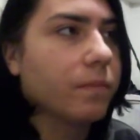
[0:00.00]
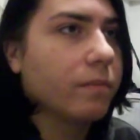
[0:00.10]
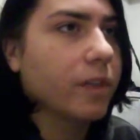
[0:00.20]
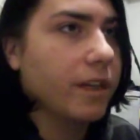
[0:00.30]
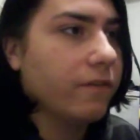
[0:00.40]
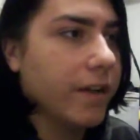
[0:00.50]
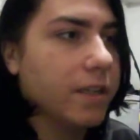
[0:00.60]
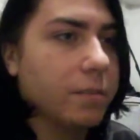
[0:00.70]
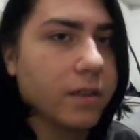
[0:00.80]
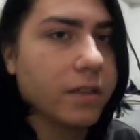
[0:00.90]
like
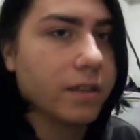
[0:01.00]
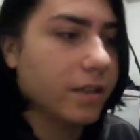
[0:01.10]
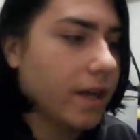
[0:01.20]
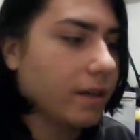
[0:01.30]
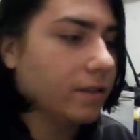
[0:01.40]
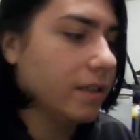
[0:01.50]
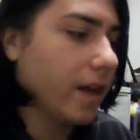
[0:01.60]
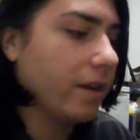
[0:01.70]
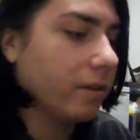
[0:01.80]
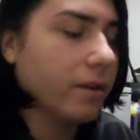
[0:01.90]
Facebook, so you're technically
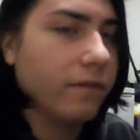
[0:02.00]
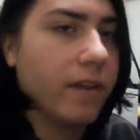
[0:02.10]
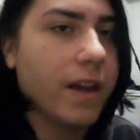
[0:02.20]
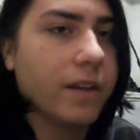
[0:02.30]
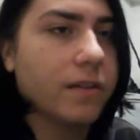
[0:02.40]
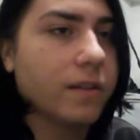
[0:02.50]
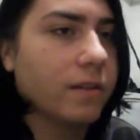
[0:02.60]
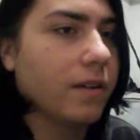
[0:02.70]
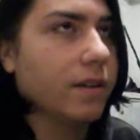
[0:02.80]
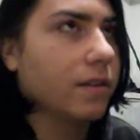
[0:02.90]
downloading fans,
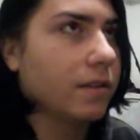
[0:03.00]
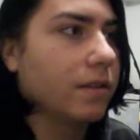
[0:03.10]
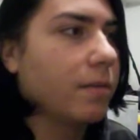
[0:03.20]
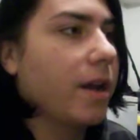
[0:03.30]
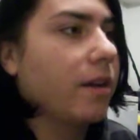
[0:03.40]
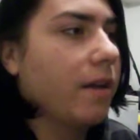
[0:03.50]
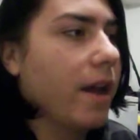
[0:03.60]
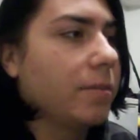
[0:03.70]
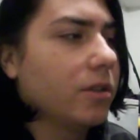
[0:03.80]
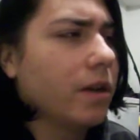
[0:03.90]
I guess in some kind of
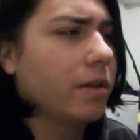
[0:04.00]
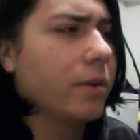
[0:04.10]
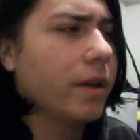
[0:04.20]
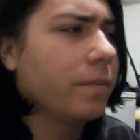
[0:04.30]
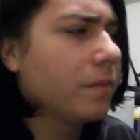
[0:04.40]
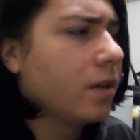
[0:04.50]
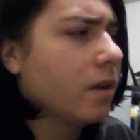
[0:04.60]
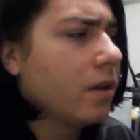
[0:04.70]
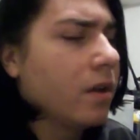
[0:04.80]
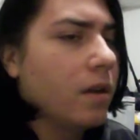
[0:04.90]
abstract way.
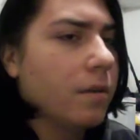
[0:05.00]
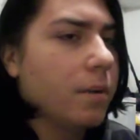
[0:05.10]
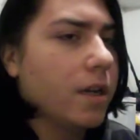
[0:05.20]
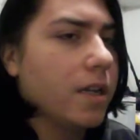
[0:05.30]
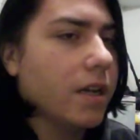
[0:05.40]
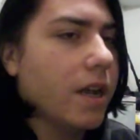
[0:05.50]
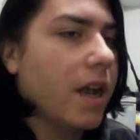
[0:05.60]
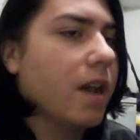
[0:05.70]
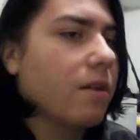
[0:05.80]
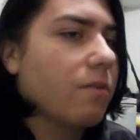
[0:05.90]
But you
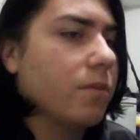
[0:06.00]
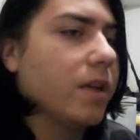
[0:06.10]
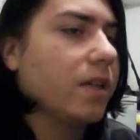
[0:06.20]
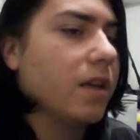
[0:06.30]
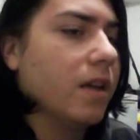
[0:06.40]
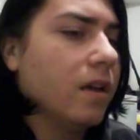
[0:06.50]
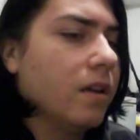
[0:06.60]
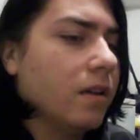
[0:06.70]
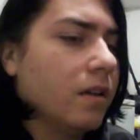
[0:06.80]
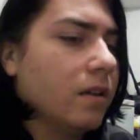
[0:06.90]
can't really
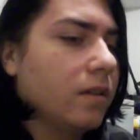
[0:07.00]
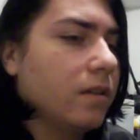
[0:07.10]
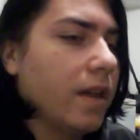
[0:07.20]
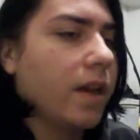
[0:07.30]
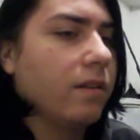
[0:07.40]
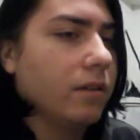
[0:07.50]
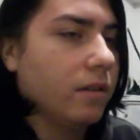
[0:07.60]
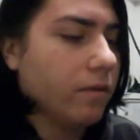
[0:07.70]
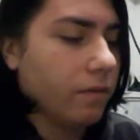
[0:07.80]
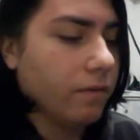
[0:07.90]

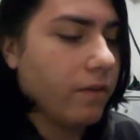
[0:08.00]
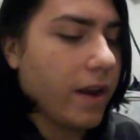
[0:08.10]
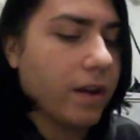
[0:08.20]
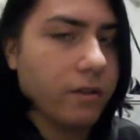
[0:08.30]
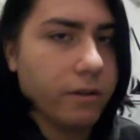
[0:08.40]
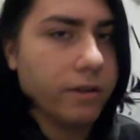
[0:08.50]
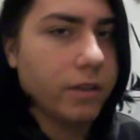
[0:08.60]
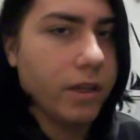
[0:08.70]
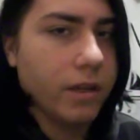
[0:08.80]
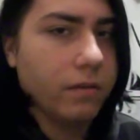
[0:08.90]
download fan
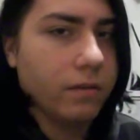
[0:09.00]
loyalty